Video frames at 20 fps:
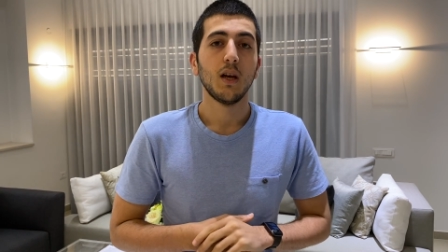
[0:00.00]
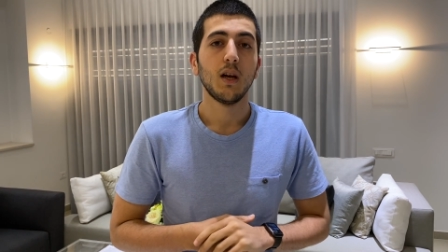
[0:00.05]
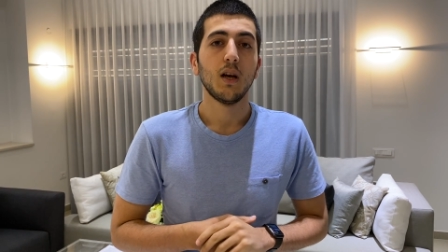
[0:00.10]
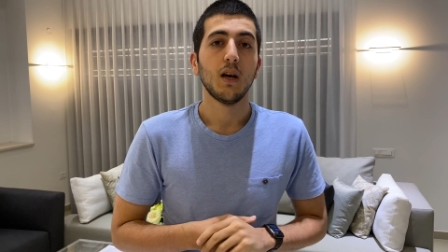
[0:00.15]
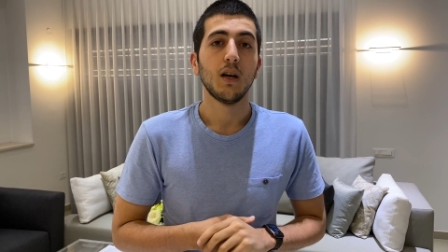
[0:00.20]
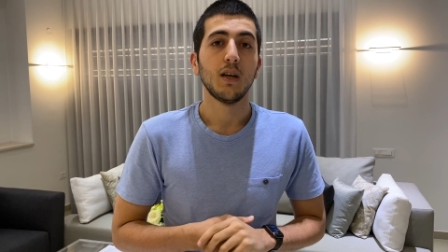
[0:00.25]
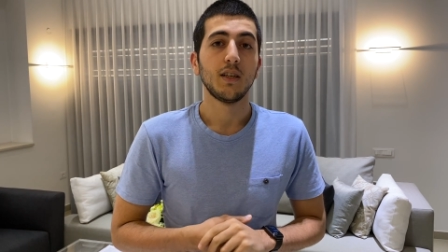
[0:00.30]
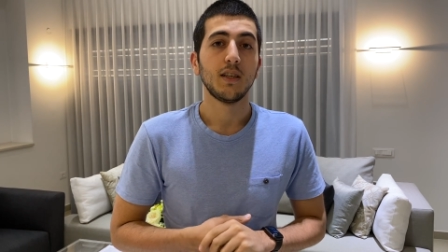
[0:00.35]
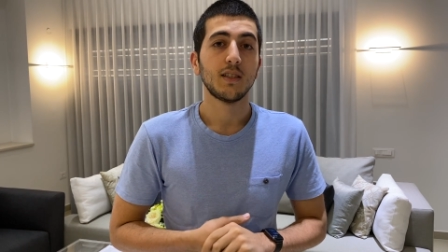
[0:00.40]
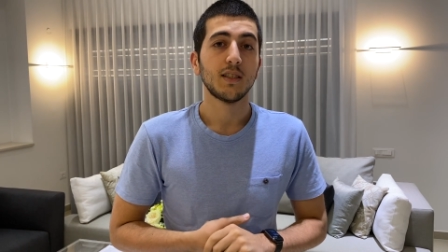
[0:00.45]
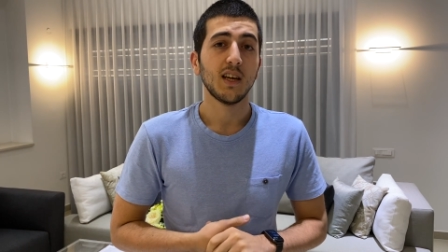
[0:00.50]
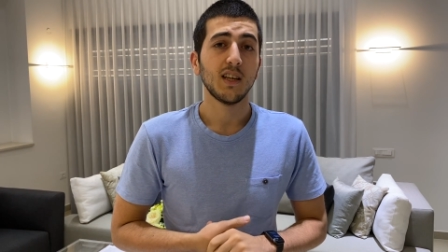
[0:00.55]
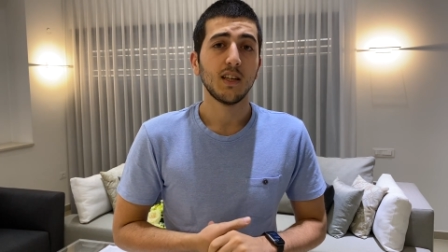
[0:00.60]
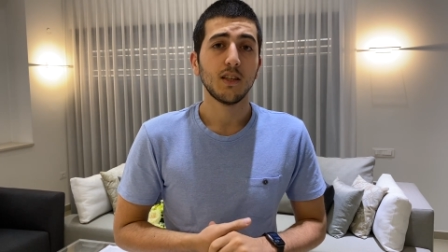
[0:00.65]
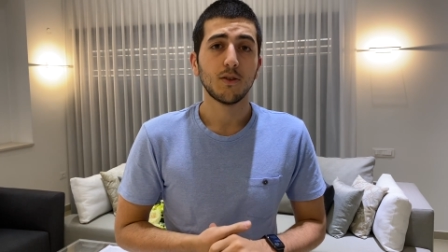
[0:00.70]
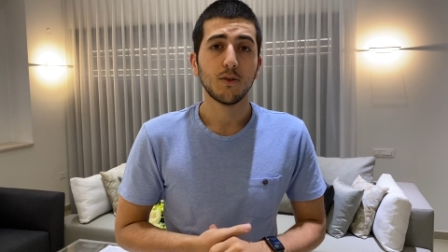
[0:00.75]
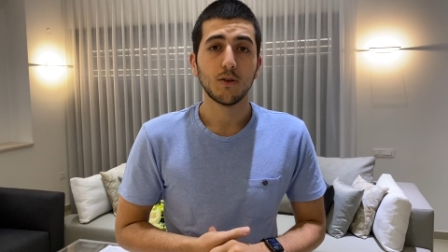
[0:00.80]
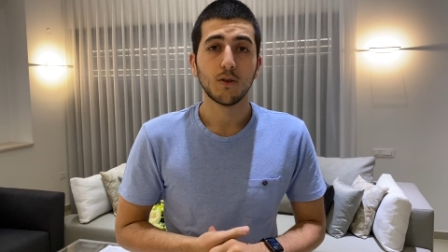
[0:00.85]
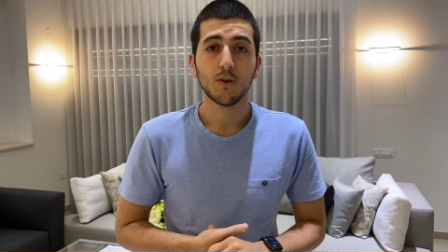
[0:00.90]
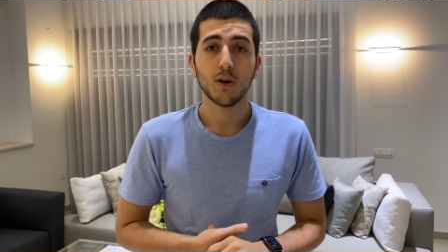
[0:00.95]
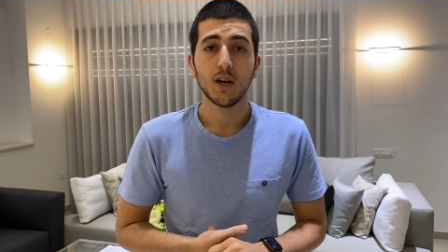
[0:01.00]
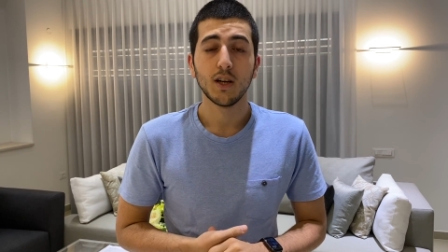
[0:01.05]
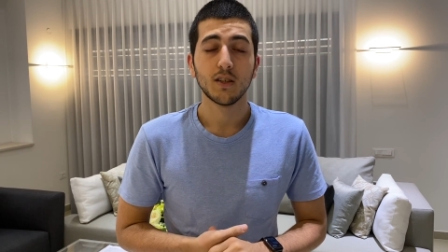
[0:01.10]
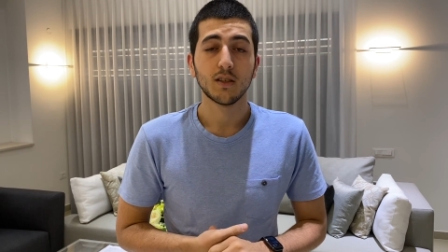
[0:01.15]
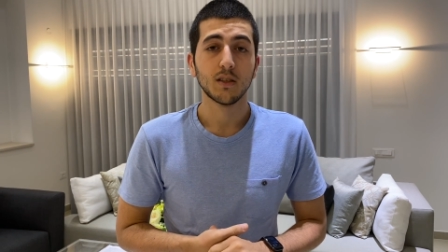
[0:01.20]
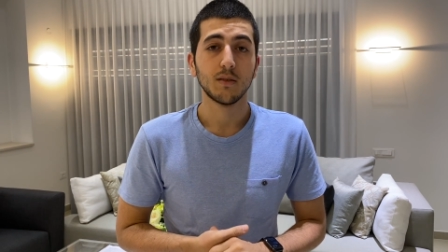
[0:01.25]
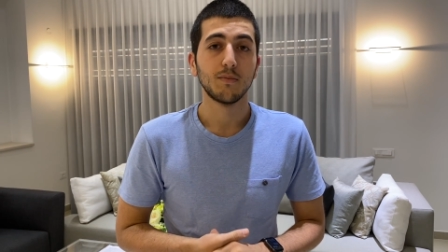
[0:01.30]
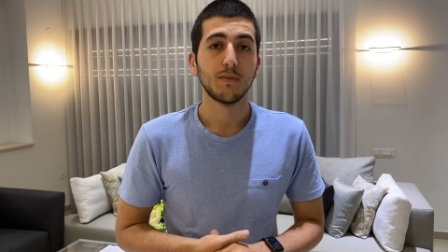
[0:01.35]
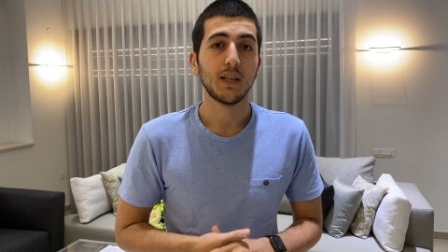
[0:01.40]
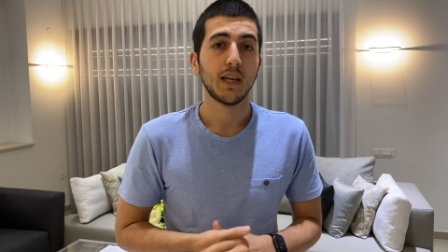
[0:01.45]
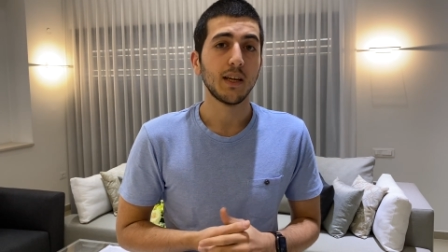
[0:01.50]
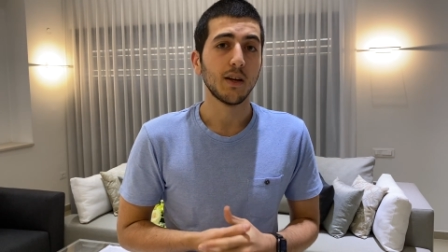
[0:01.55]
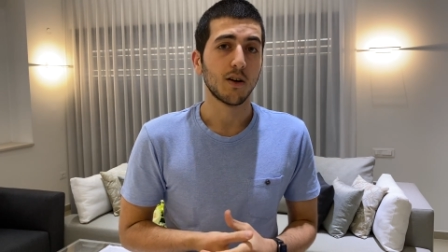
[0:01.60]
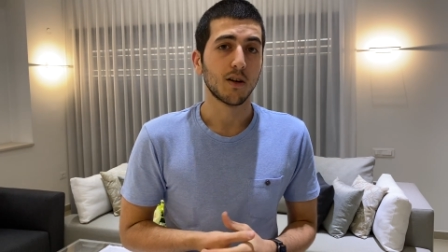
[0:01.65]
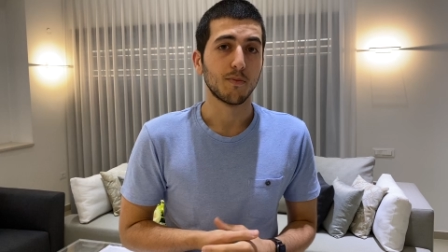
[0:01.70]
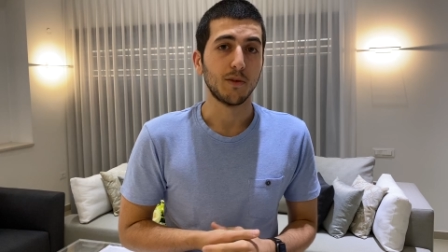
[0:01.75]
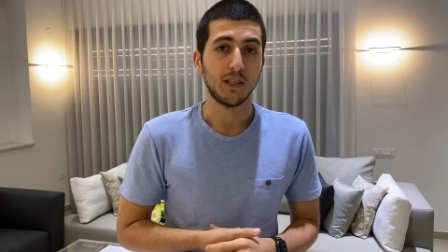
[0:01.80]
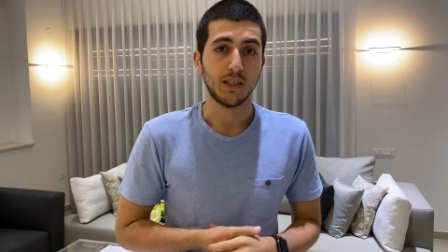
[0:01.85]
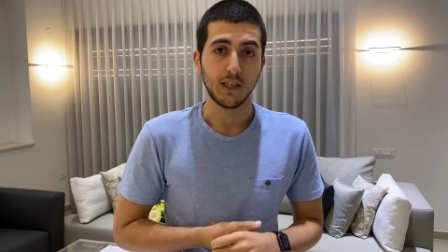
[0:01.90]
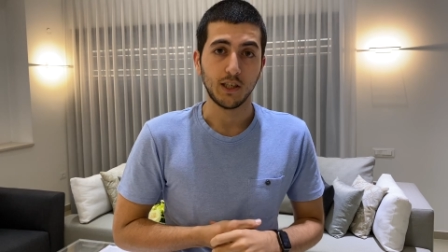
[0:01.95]
I decided to try some data
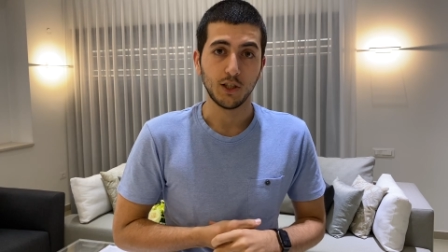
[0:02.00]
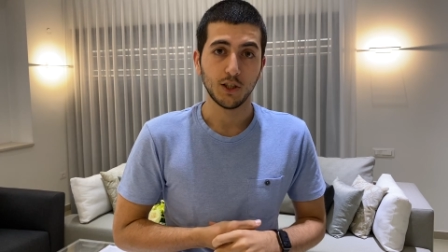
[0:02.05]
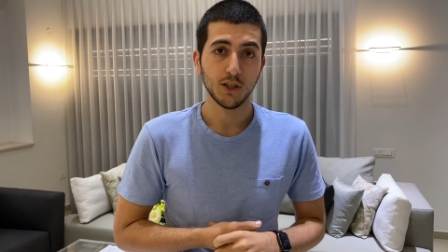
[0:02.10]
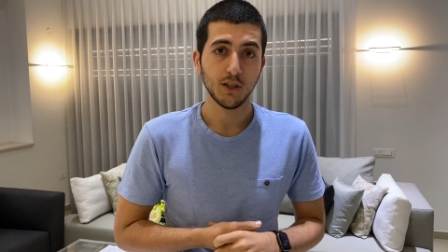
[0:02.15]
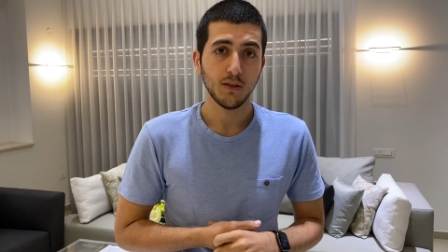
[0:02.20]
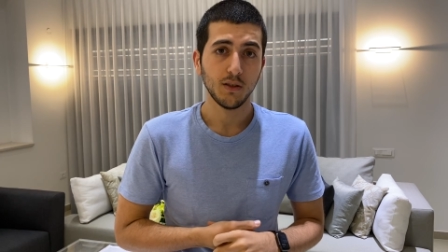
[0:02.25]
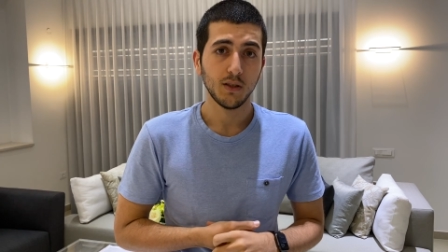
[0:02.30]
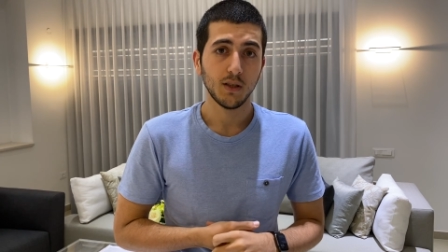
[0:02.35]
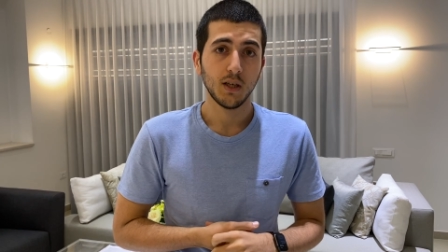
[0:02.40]
augmentation,